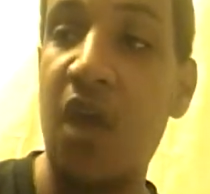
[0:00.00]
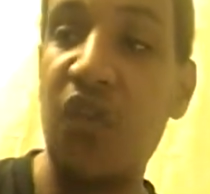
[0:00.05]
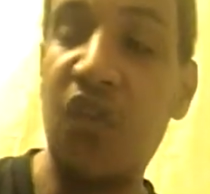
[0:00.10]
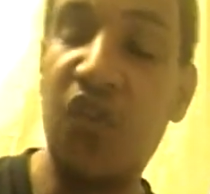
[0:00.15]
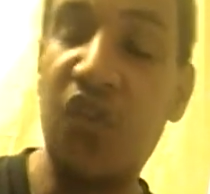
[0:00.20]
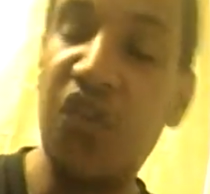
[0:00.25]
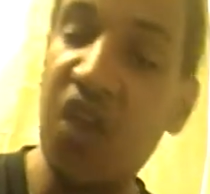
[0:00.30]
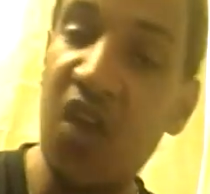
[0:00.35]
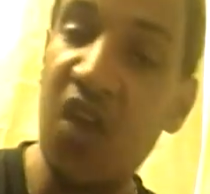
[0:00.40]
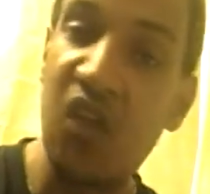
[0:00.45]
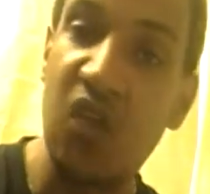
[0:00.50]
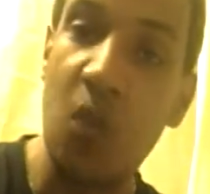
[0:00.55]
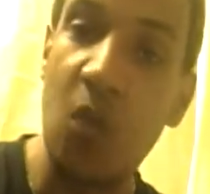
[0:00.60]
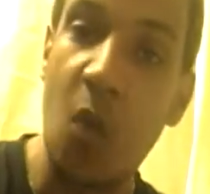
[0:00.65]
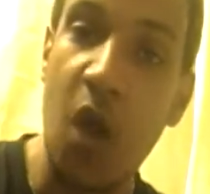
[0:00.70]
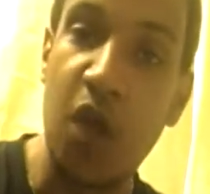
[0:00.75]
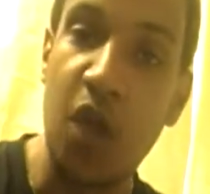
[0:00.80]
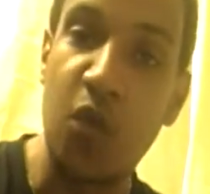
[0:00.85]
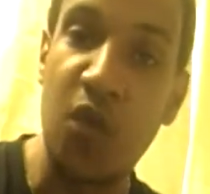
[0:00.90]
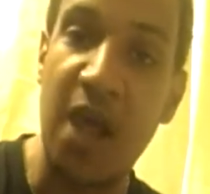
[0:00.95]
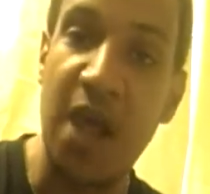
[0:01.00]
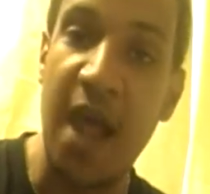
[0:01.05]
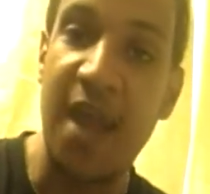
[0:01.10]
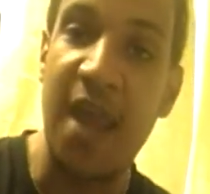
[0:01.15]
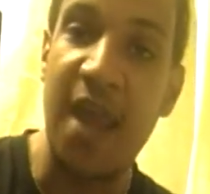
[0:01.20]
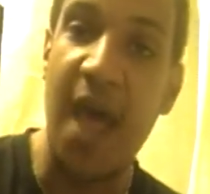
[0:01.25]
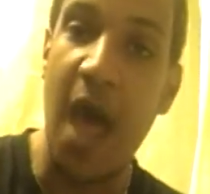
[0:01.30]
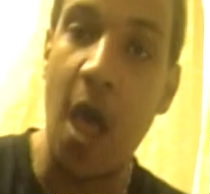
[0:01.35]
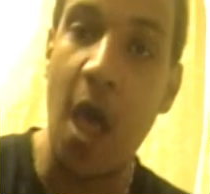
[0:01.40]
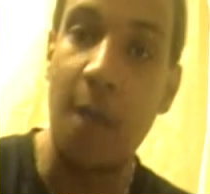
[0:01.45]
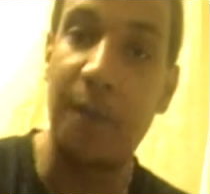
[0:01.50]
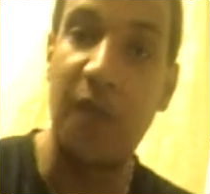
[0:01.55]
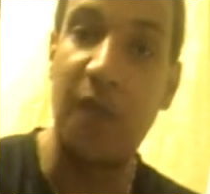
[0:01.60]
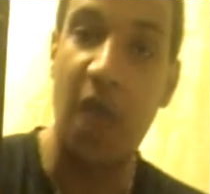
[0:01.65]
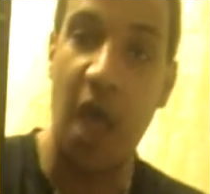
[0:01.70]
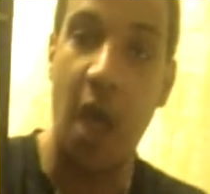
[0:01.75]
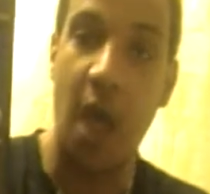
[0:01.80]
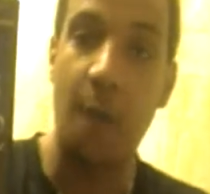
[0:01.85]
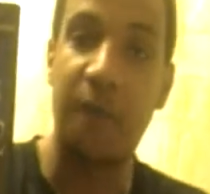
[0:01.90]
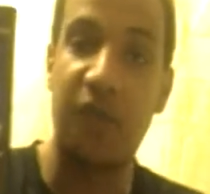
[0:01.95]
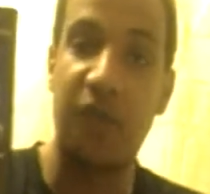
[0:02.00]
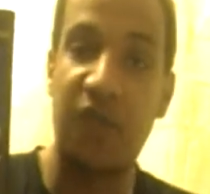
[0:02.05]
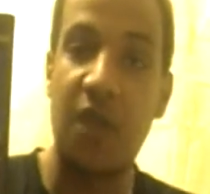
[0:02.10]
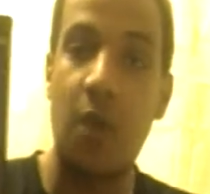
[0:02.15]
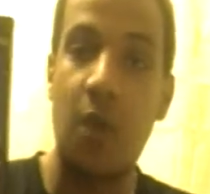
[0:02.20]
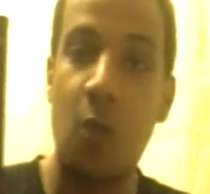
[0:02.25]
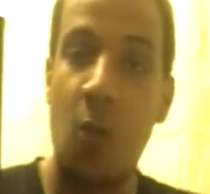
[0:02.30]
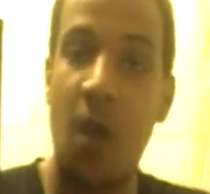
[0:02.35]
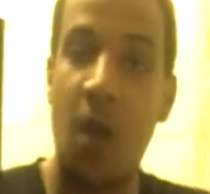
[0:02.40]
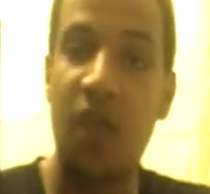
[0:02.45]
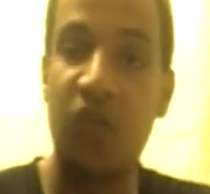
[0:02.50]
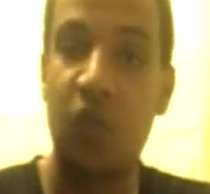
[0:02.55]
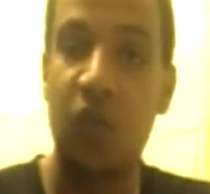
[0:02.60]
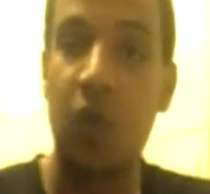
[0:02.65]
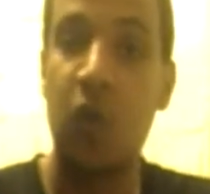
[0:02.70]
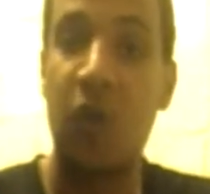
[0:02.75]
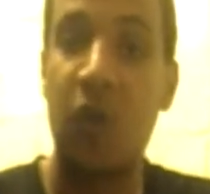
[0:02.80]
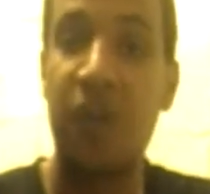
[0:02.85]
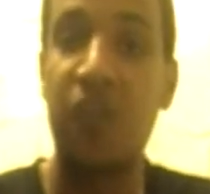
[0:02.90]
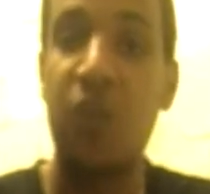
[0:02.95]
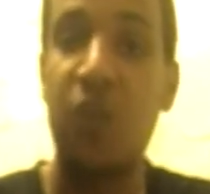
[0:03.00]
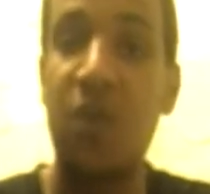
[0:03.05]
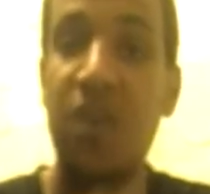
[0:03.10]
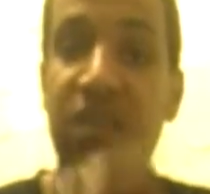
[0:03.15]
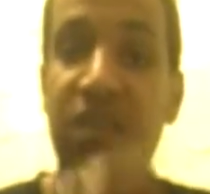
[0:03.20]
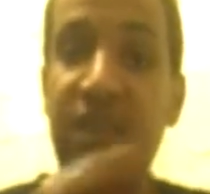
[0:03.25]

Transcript: So she's the one who kind of helps the ones who are going through it